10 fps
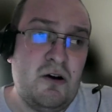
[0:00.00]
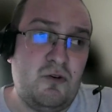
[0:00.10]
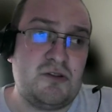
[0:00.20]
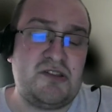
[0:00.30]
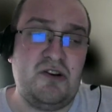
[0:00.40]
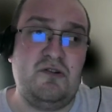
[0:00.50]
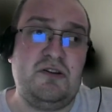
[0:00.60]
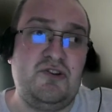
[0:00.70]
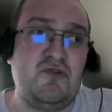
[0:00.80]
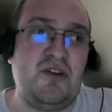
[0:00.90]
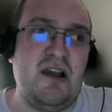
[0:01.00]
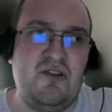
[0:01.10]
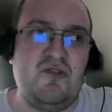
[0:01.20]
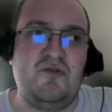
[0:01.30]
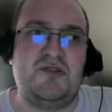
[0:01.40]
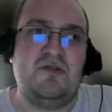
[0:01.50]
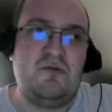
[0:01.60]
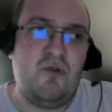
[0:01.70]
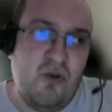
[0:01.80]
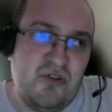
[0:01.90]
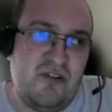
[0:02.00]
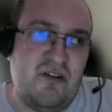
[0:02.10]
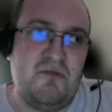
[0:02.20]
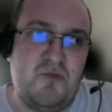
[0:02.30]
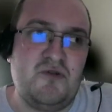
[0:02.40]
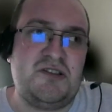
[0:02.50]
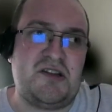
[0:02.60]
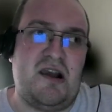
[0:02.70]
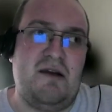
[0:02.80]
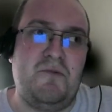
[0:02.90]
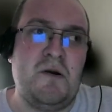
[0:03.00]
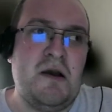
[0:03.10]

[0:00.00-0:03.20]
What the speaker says: Also, you can use ordinary bootstrap.